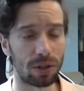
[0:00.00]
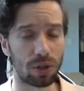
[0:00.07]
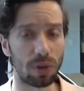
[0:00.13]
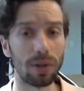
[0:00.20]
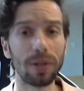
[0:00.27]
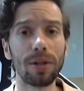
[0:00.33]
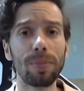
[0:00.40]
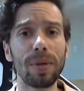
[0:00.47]
So a
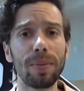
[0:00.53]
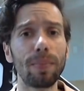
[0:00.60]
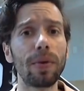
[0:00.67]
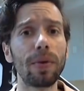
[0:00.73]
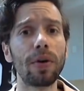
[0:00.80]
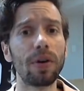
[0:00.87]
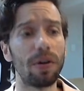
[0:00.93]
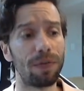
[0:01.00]
little bit
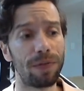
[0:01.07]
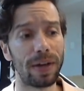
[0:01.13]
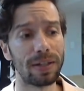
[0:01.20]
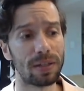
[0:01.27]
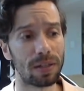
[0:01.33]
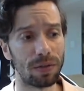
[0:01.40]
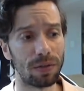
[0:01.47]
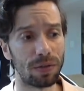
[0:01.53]
more
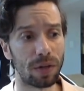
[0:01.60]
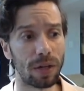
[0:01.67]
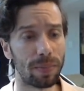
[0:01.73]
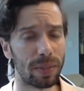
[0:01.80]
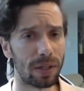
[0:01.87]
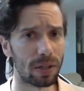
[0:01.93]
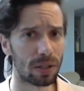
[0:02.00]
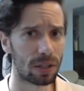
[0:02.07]
offensive, right?
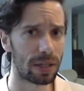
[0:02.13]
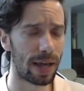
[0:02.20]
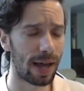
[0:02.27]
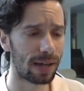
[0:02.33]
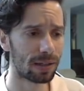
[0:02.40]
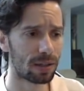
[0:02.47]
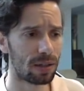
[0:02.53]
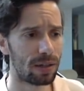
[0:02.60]
Because he
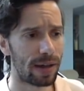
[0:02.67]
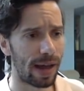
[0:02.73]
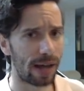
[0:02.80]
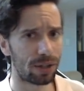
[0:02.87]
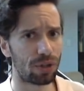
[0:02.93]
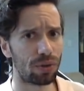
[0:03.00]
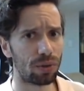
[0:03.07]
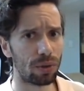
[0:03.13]
has the
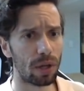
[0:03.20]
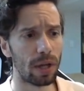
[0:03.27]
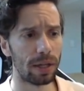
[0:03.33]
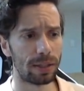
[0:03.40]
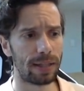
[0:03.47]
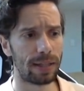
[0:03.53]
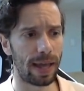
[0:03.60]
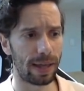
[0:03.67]
natural
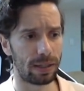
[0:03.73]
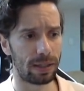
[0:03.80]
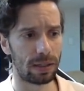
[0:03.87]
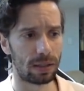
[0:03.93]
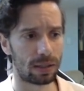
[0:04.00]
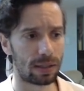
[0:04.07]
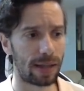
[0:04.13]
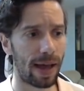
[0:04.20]
tanky
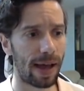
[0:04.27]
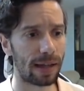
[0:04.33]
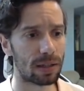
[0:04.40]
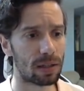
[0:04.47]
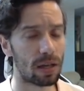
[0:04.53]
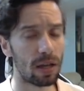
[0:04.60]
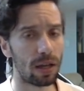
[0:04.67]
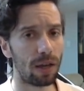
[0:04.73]

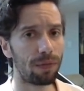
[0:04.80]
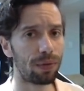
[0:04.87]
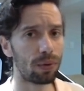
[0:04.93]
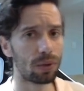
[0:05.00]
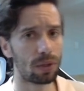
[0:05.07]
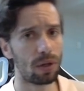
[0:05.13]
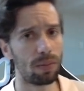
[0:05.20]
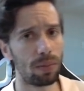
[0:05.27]
stats. If
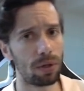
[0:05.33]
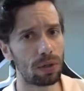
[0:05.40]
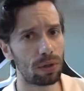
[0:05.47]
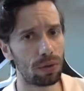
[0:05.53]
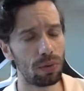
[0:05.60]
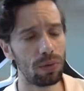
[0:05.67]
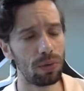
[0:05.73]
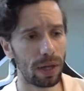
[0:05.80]
those numbers
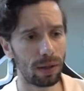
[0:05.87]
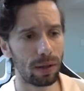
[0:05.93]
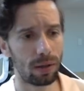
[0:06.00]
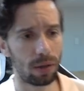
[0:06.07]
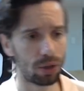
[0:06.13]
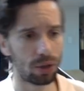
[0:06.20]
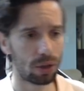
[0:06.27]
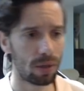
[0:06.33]
do get
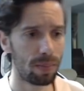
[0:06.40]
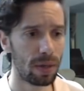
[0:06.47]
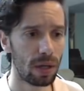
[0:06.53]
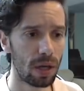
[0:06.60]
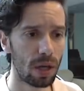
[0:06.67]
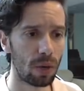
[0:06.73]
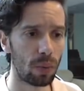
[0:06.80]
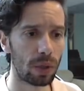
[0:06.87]
touched a bit,
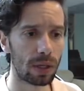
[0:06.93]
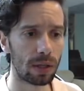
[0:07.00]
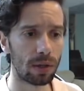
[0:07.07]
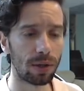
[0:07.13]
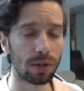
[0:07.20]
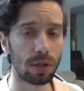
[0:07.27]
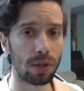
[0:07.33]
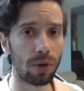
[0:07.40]
we can
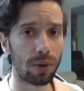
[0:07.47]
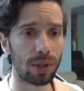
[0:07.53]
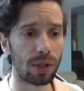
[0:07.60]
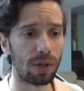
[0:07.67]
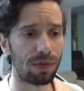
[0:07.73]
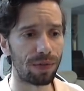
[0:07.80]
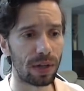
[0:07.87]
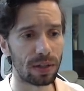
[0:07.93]
look to go the
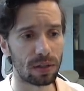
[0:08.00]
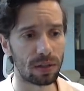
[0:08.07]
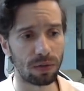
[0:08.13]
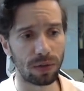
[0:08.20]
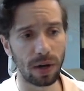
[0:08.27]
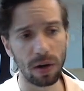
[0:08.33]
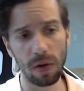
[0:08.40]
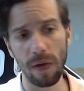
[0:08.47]

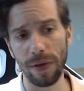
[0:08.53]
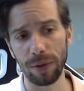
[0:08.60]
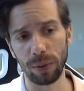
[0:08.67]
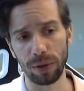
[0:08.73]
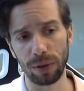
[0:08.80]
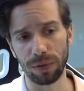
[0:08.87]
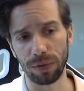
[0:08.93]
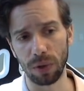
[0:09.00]
defensive route
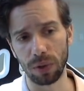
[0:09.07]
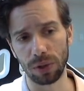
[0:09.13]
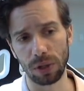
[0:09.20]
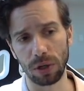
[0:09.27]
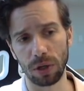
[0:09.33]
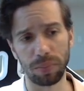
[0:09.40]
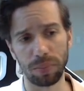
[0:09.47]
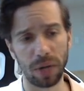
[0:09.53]
with Frozen
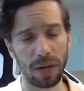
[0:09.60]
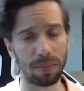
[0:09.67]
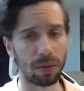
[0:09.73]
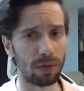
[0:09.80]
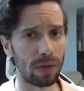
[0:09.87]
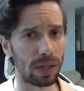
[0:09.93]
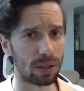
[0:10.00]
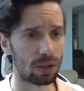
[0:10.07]
Heart,
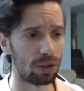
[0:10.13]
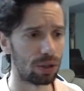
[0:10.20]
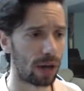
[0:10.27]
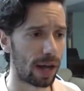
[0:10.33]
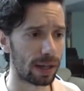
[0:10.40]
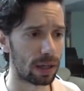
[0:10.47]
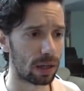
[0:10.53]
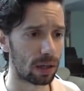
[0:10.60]
Bramble Vest,
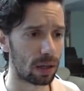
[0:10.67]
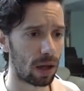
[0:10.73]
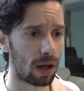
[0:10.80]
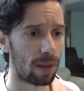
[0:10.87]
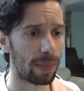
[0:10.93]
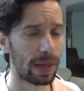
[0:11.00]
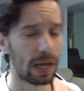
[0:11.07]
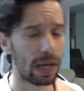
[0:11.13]
Dragon
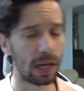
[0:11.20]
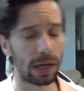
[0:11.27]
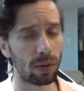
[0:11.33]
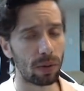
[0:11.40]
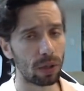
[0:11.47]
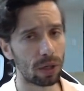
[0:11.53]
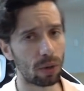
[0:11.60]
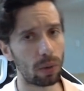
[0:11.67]
Claw.
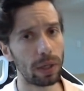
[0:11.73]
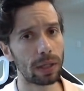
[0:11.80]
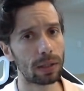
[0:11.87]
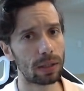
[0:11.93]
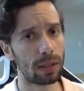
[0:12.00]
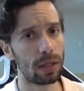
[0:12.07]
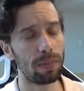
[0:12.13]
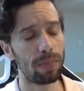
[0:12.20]
Now a
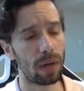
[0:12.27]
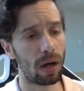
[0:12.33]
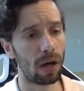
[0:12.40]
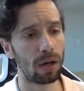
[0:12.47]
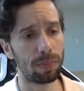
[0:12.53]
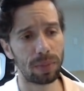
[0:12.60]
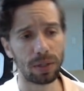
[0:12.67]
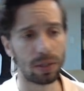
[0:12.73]
quick tip
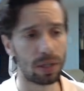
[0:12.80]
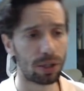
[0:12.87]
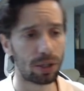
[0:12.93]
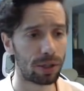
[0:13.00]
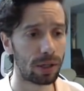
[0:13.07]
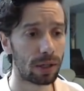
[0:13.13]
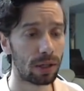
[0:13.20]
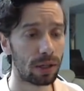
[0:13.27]
on
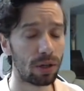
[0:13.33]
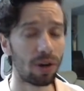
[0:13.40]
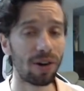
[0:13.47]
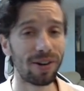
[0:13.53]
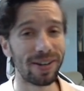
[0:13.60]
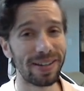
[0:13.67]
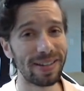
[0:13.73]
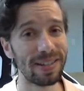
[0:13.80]
positioning.
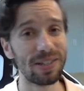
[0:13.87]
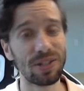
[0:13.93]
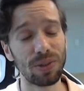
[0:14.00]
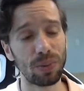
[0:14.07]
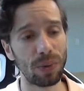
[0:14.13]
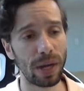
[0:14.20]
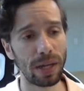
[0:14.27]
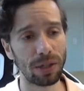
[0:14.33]
Gnar is a
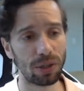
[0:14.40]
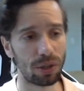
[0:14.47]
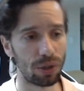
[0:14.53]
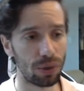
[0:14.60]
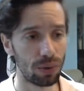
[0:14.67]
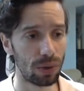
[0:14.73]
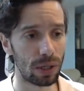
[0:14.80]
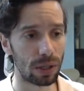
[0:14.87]
ranged
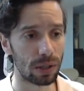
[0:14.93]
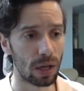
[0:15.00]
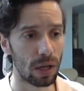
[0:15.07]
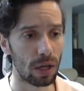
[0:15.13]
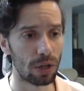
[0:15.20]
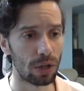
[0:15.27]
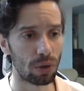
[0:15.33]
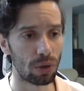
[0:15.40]
unit,
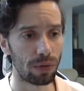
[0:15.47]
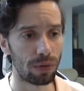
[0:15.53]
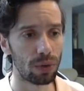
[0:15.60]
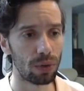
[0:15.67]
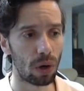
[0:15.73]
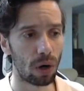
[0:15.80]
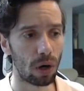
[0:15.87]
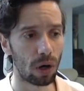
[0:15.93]
so if
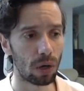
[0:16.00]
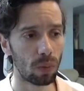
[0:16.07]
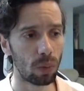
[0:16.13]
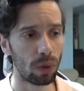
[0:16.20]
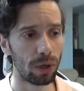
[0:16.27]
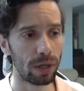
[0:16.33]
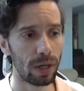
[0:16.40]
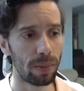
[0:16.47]
you are
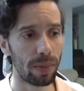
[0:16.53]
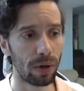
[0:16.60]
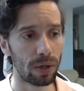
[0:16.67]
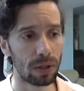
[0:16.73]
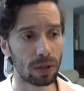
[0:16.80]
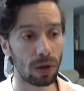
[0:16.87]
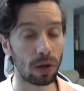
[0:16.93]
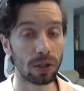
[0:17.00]
worried about
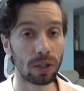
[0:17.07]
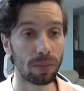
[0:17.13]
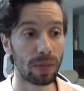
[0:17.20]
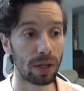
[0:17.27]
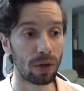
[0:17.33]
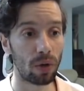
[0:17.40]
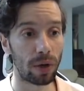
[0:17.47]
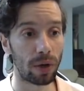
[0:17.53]
his
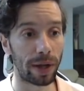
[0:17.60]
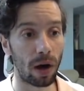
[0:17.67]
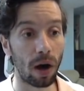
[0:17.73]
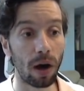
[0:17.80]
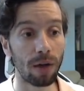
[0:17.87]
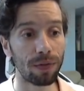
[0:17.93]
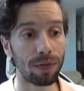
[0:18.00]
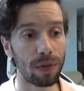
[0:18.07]
ultimate going
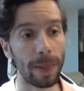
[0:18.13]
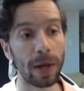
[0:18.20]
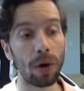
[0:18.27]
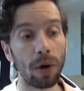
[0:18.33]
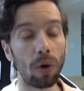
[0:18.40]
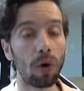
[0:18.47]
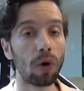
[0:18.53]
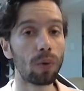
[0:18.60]
off,
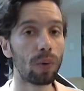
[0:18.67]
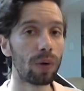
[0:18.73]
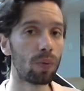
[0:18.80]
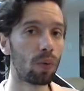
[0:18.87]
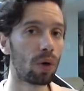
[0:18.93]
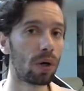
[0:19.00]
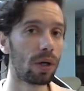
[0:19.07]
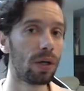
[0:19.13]
or when
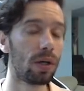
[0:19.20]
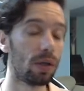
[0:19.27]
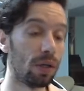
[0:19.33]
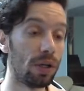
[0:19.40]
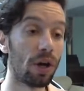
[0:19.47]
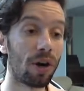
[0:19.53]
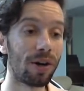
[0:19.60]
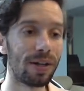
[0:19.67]

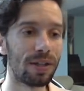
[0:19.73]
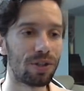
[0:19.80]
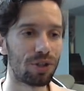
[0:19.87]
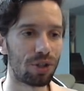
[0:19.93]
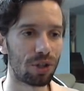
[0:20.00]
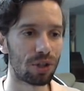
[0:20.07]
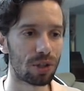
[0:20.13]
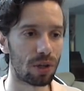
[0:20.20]
Gnar is
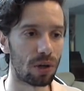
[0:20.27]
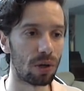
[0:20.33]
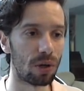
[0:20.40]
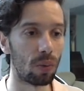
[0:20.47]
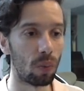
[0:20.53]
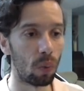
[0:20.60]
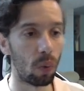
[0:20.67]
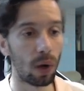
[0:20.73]
just a
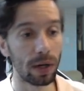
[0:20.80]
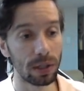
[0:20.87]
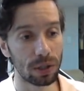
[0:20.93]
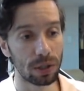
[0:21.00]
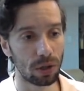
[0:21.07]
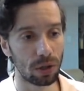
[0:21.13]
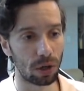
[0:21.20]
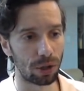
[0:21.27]

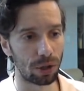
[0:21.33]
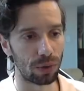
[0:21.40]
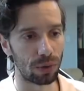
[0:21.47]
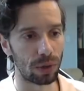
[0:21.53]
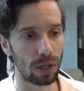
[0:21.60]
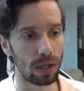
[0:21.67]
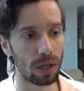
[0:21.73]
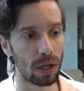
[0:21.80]
1-star
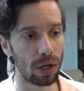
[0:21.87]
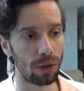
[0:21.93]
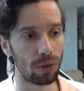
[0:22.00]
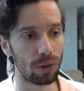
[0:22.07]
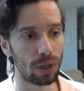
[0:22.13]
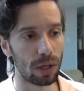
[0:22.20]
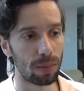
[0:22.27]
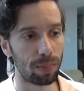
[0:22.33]
unit,
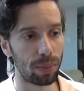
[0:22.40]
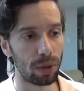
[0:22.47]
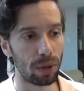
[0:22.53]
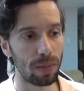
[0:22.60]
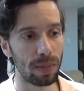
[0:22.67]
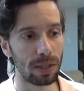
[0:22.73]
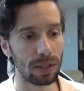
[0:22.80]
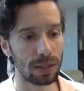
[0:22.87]
you can put
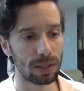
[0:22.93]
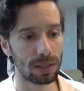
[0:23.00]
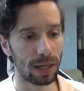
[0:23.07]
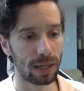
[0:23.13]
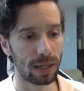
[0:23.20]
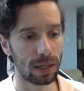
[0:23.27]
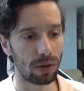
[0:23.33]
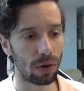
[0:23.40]
him in the
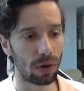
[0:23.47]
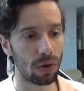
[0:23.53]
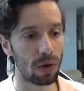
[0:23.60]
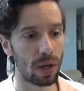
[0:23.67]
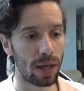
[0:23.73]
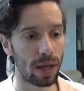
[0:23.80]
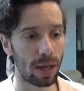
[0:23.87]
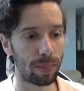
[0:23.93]
second row
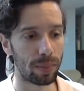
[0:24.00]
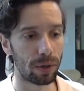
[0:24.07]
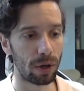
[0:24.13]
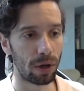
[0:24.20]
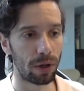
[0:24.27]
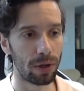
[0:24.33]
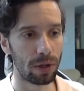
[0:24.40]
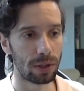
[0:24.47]
and put
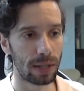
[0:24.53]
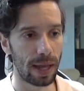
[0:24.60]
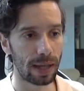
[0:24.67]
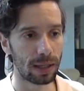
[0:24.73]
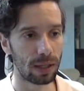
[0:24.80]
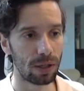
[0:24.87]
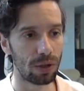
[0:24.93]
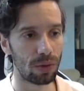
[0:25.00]
other
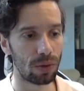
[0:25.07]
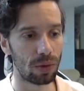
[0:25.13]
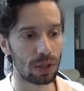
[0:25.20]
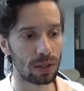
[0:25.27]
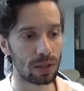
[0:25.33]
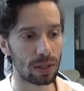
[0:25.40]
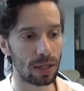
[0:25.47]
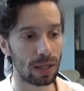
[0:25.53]
tanky
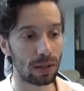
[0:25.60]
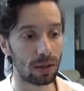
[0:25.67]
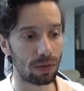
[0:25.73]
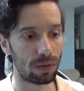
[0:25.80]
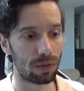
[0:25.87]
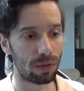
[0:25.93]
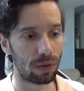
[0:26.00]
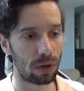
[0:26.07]
units in the
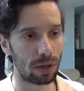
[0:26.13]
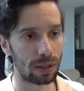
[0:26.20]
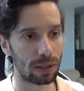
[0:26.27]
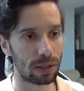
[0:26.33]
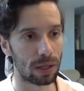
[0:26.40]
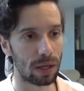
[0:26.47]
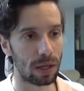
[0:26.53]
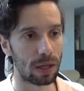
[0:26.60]

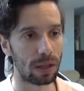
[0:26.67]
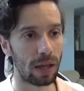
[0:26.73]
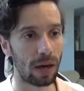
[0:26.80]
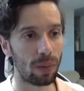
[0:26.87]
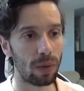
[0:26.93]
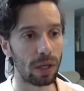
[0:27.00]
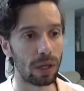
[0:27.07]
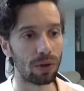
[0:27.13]
front.
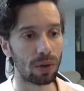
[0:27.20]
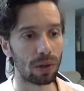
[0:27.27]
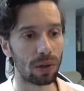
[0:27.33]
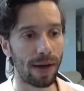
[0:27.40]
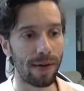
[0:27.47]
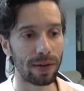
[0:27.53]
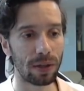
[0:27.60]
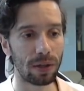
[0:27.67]
That way you're
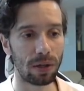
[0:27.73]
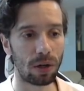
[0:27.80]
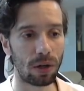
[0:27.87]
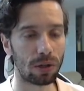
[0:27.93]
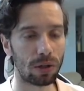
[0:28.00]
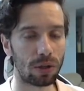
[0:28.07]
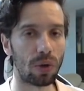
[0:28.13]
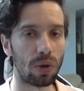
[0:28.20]
allowing the
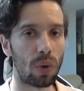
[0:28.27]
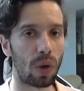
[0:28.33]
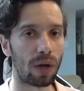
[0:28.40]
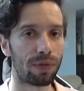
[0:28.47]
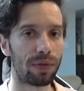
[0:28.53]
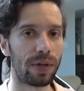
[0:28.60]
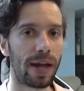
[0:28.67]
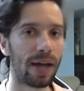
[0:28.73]
Gnar to go
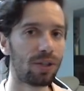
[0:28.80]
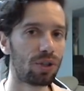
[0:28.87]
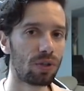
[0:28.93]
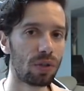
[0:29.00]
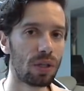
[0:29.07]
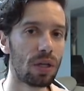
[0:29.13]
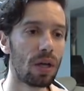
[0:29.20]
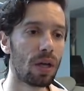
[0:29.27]
off
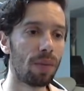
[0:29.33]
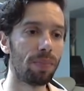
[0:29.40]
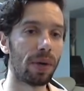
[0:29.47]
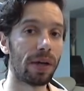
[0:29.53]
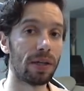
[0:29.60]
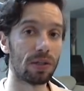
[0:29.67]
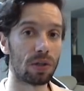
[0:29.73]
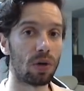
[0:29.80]
naturally
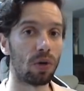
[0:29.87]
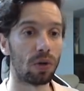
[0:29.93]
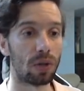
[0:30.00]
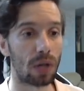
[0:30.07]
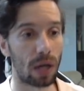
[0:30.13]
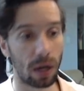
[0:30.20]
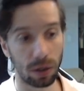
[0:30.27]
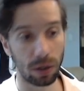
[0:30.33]
by his
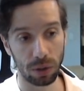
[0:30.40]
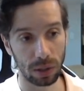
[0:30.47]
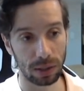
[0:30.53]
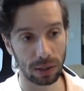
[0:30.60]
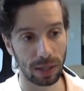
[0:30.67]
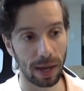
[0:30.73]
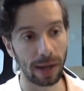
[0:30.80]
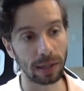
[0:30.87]
own auto
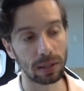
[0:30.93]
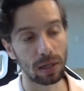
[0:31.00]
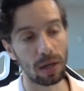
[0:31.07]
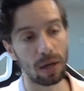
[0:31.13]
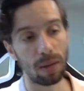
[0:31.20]
attacks.